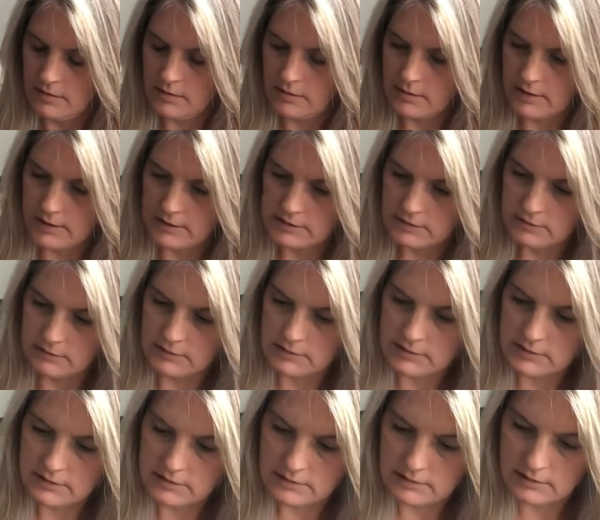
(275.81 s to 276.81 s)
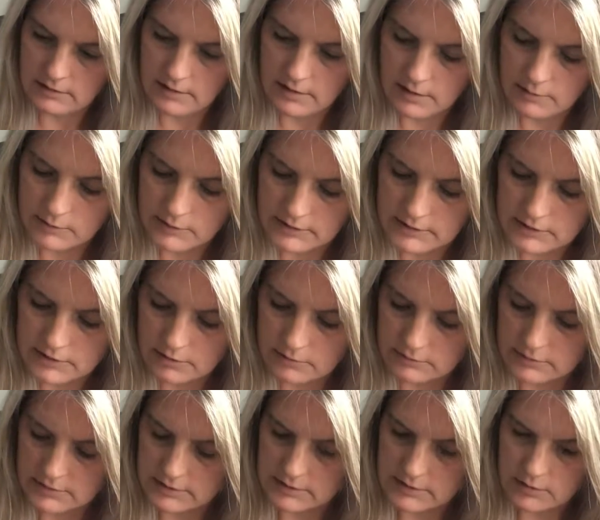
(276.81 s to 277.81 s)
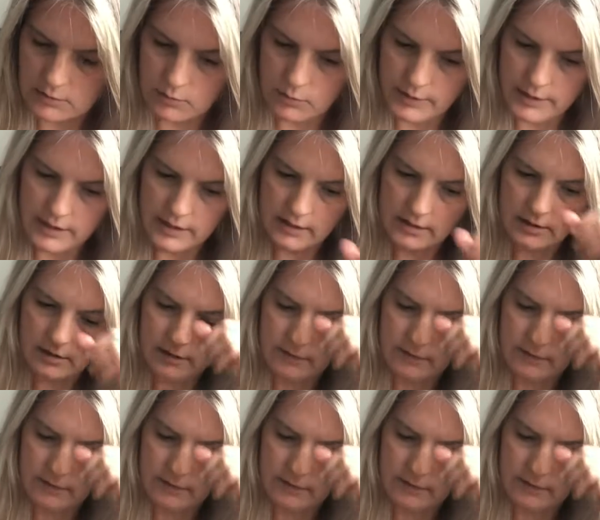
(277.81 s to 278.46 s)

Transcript: Okay, so this, I want to start with this Queen